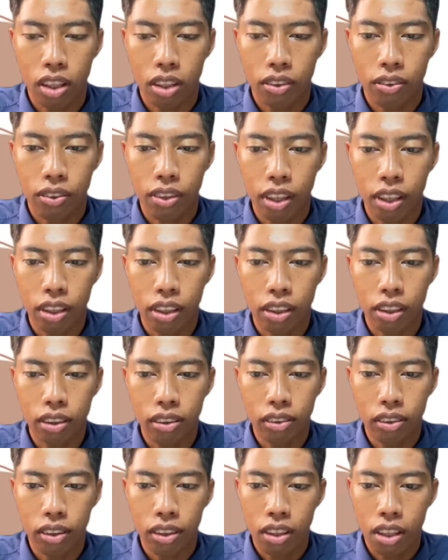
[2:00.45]

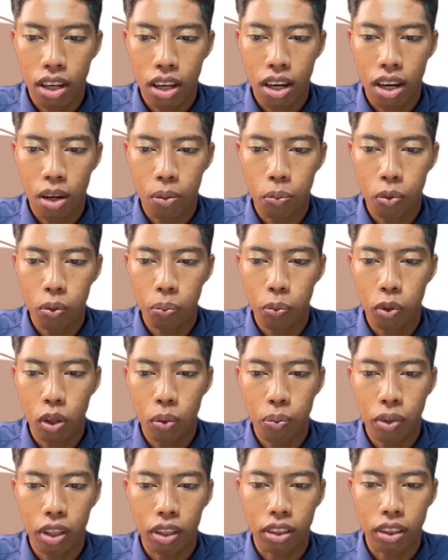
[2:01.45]
Second, labor
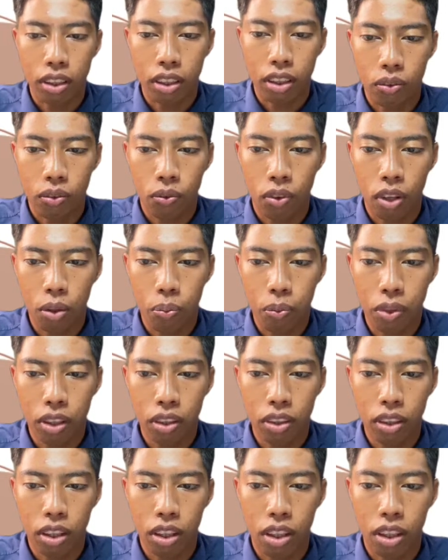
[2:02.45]
problem.
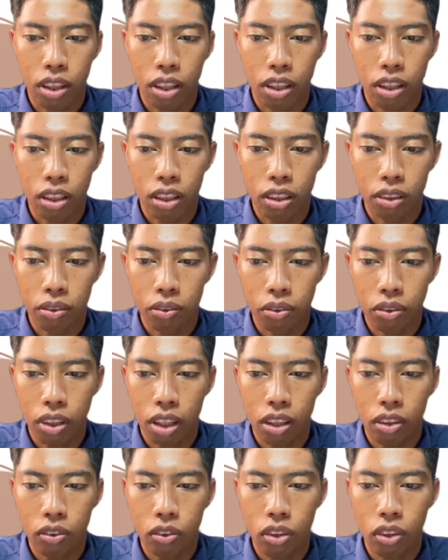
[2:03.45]
Farmers are
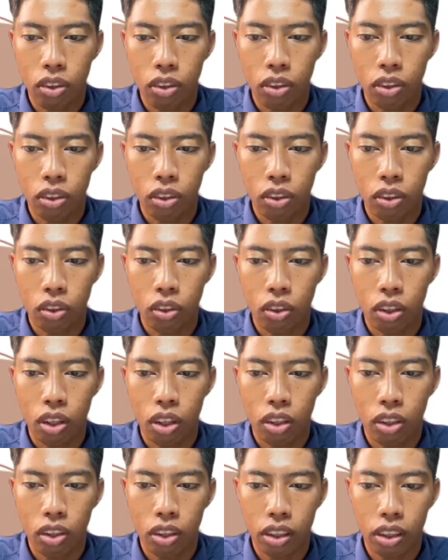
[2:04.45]
also no
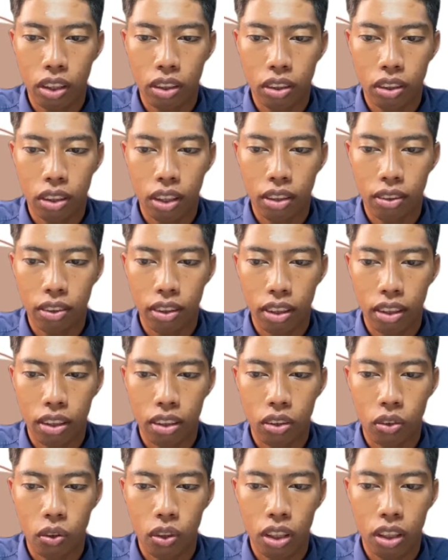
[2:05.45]
longer interested in
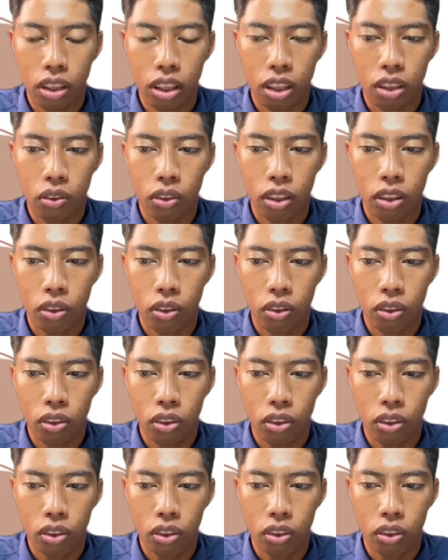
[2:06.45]
doing
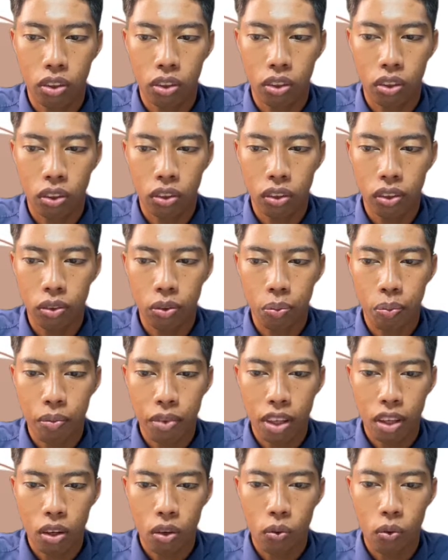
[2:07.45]
agriculture,
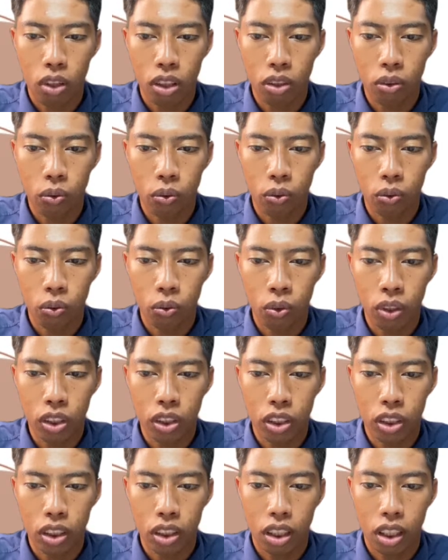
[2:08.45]

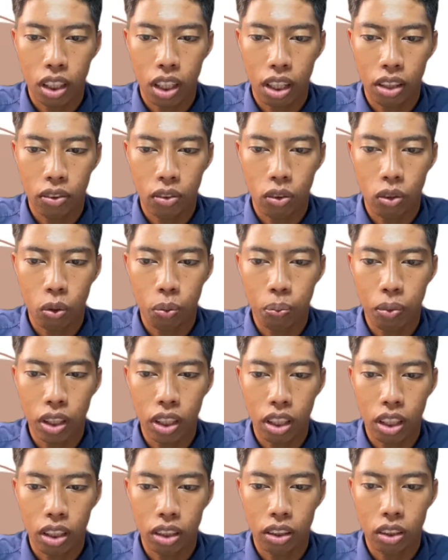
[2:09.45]
which has to be
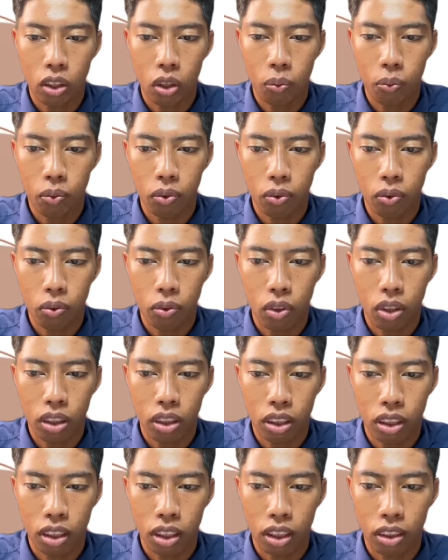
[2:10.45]
a job for
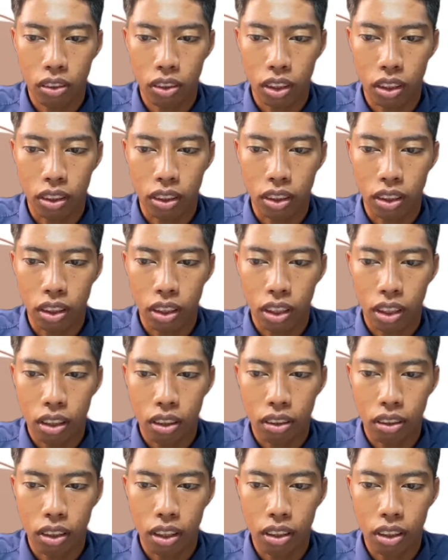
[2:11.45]
generation.
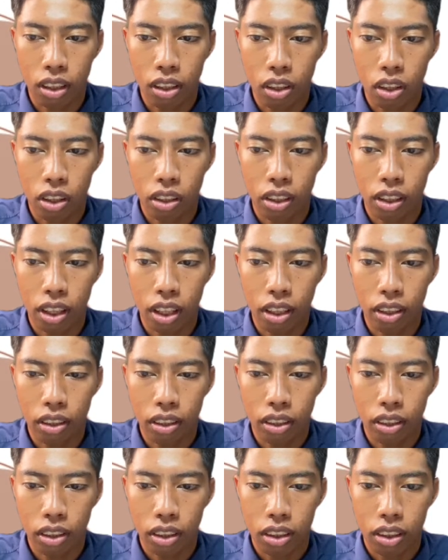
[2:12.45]
Granting on that,
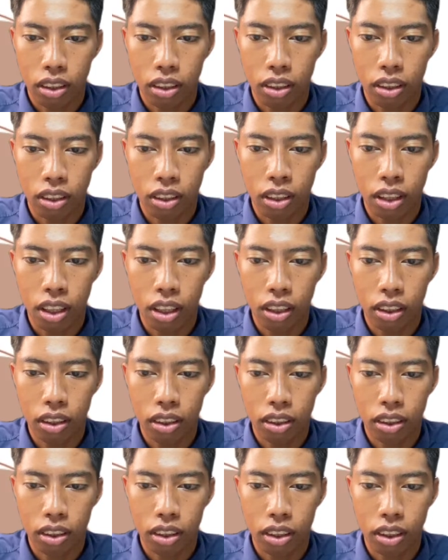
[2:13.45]

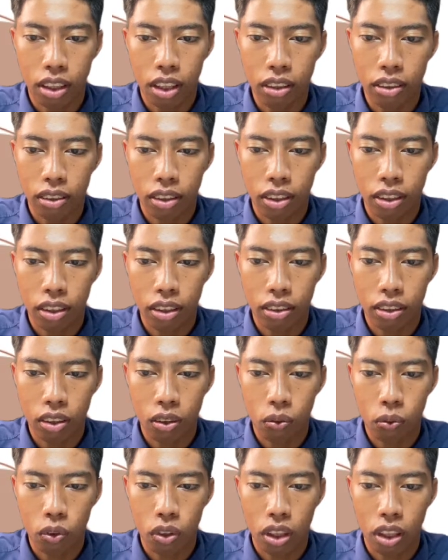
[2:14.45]
the next
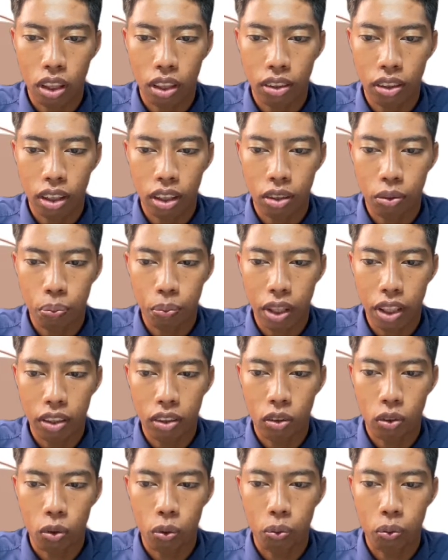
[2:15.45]
generation will
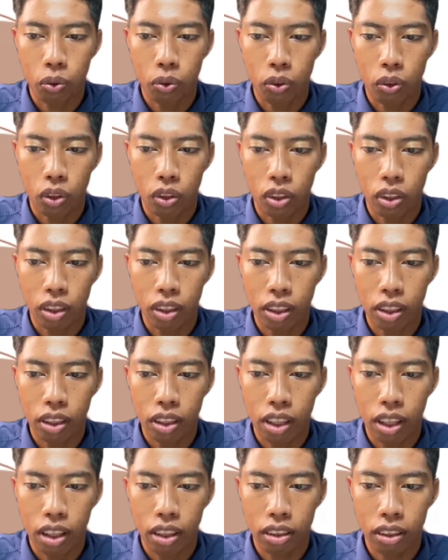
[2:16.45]
expect to continue
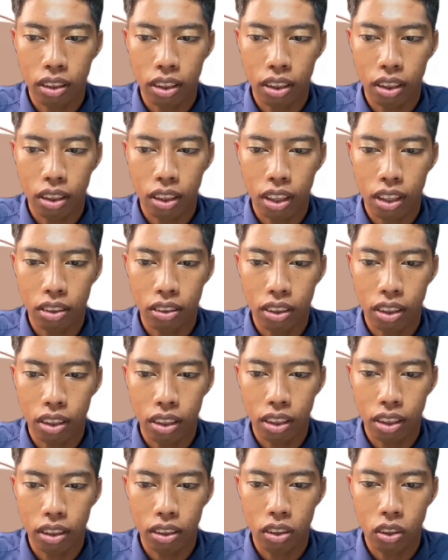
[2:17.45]
their
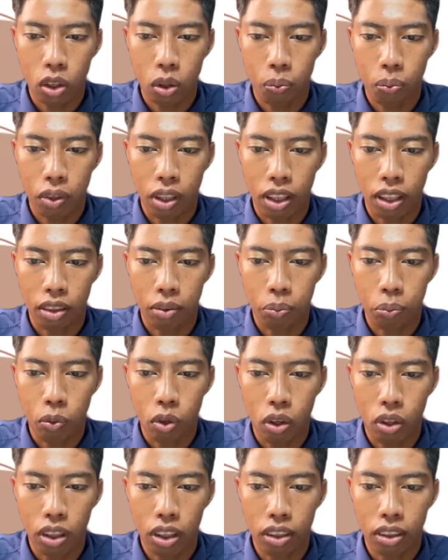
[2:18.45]
generational job and
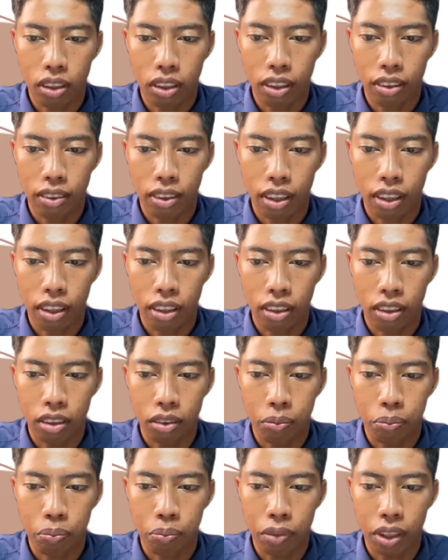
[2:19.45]
more interested in
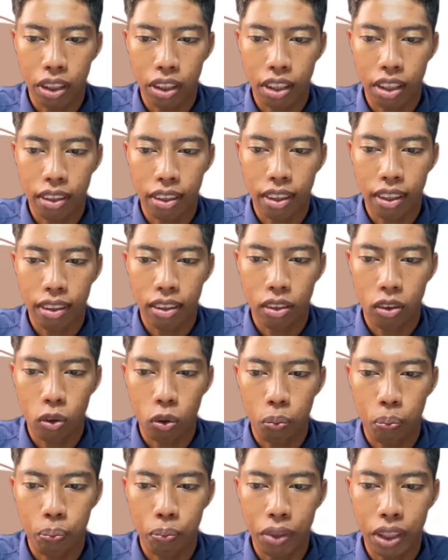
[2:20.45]
migrating to
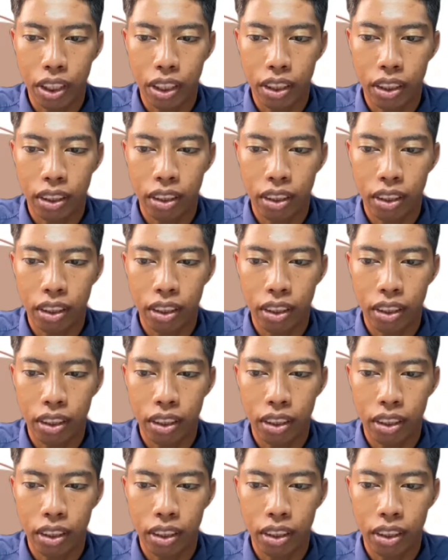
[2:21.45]
big